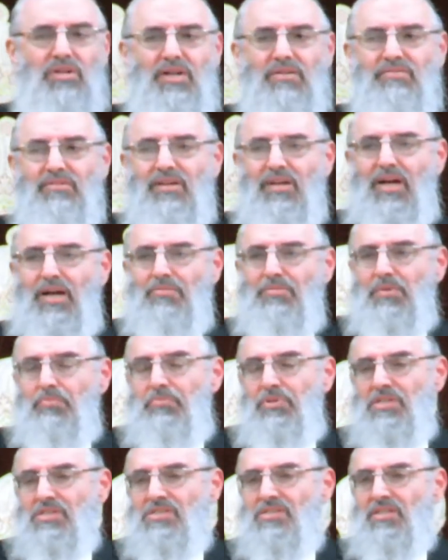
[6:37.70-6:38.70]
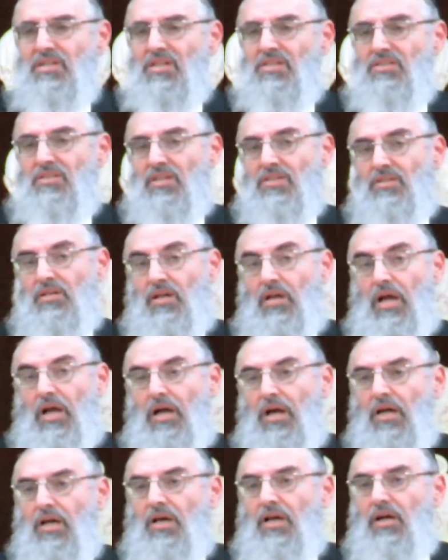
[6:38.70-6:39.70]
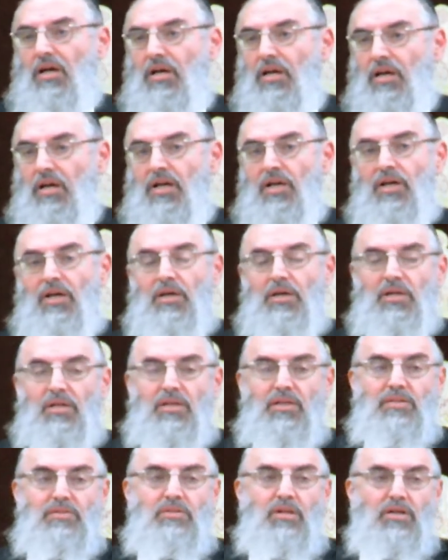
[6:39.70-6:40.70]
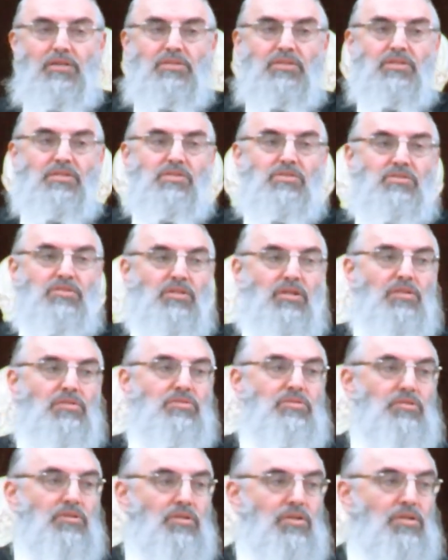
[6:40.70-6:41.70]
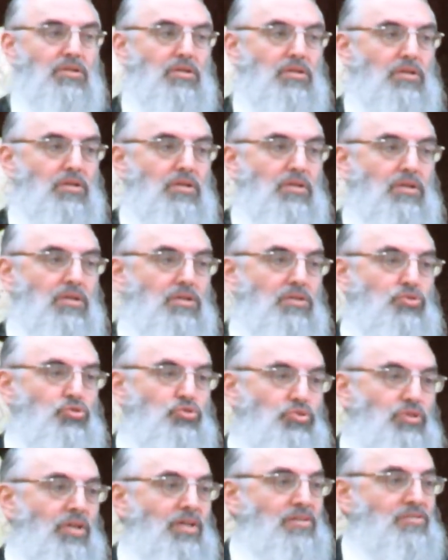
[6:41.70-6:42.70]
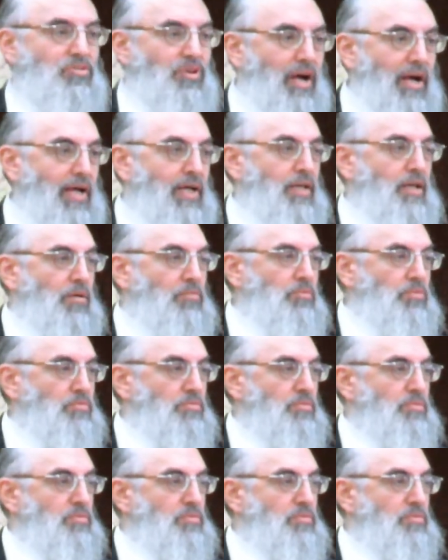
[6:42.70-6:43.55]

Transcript: have a happy person, and not a doctor is not shouldn't cry.